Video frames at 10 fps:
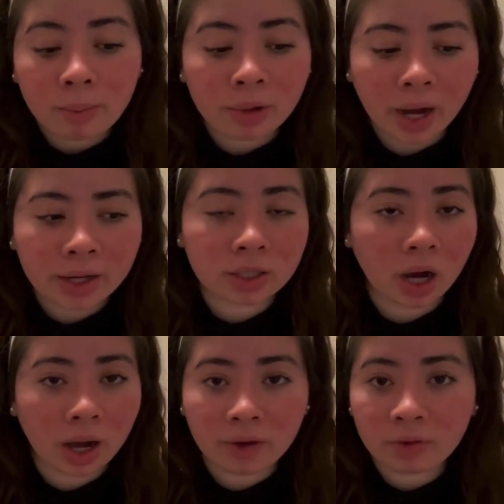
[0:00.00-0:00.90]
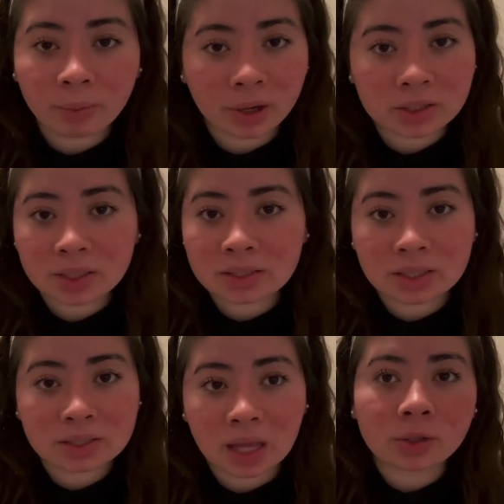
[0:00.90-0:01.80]
but I know not every person is the
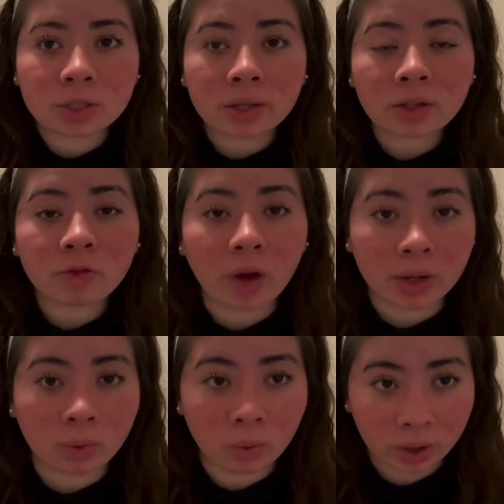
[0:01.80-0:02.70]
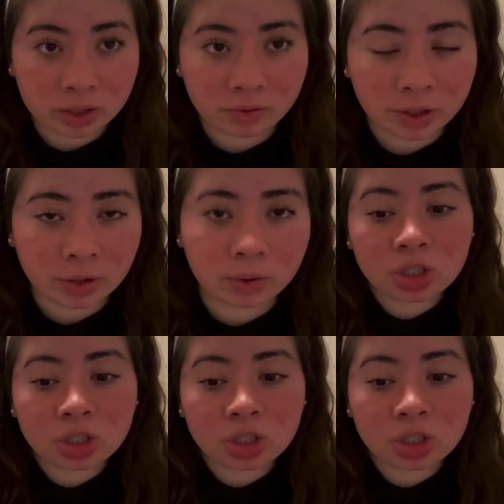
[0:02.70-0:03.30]
same. You just have to find what works for you.